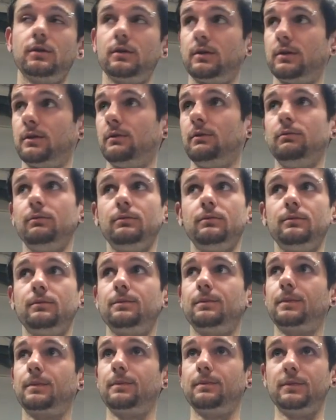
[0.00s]
And
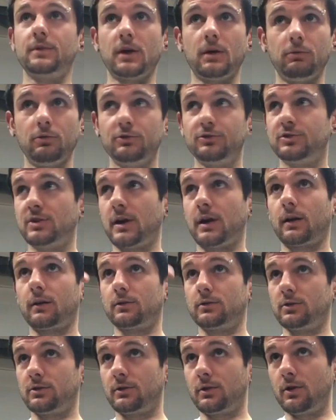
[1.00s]
double
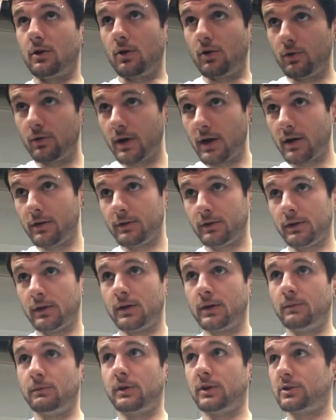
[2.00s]
check. Just go down the
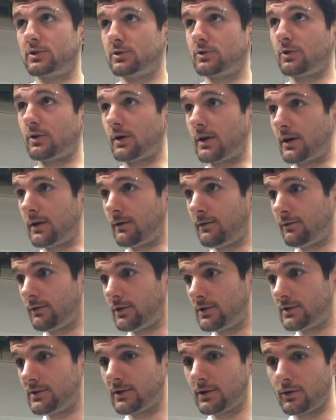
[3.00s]
line. Make sure
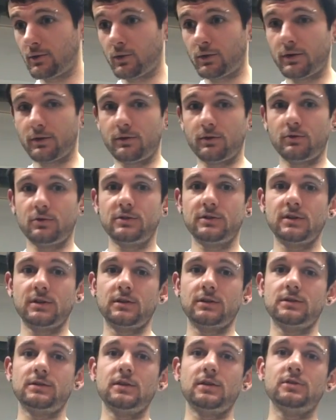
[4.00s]
every single one of those
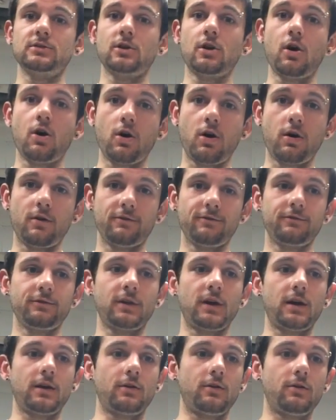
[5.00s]
things says off,
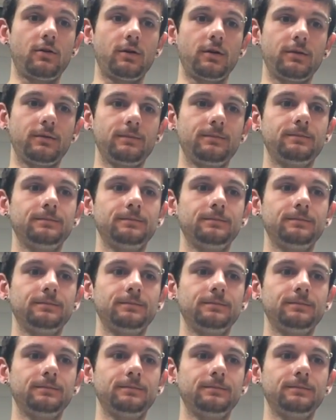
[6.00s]
not on.